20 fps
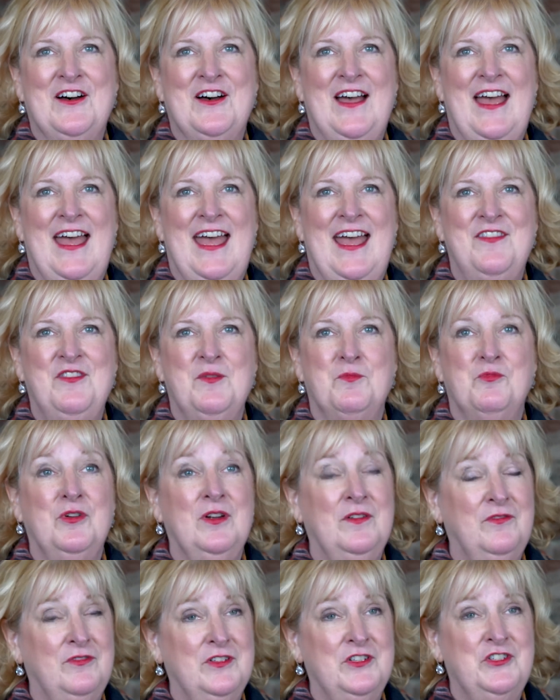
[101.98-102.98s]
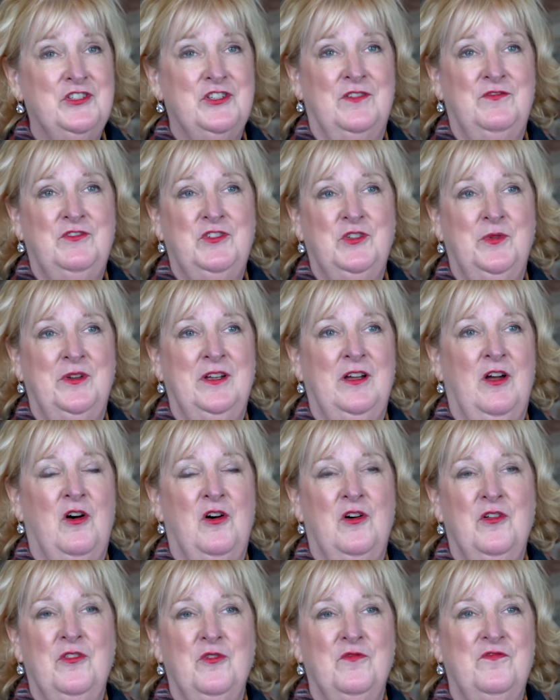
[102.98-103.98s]
had the privilege of doing
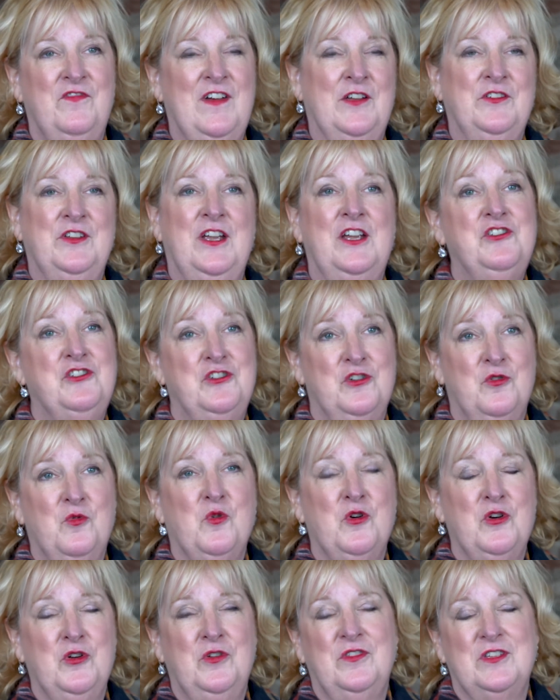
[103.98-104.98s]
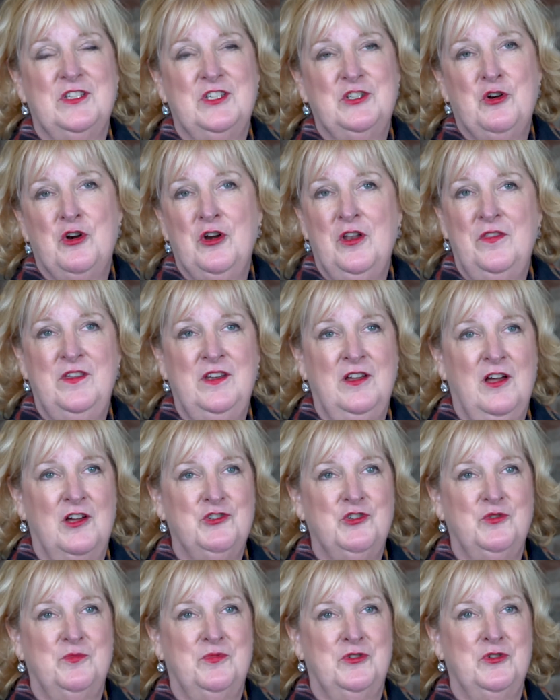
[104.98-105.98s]
all the foundational work that started the
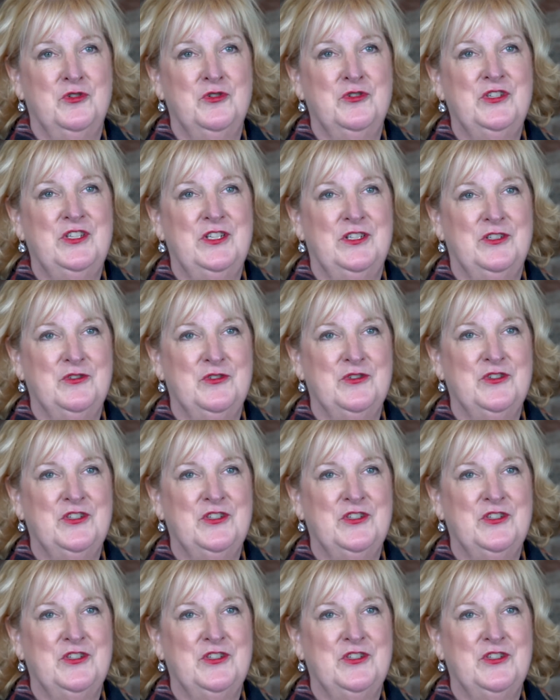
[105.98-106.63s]
Entrepreneur Center.